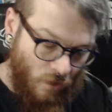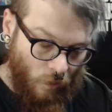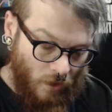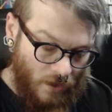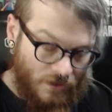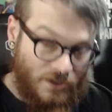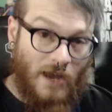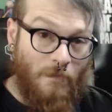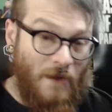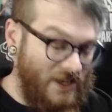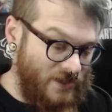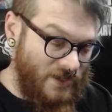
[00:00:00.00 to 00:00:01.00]
was
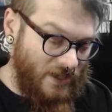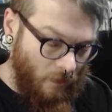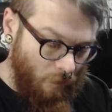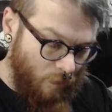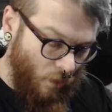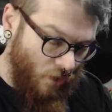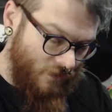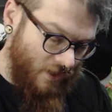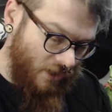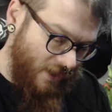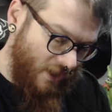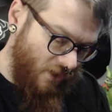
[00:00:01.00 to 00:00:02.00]
amazing, but the
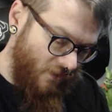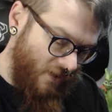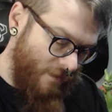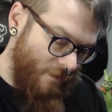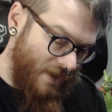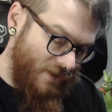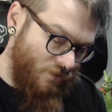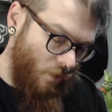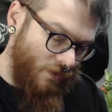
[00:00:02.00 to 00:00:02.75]
Little Nightmares 1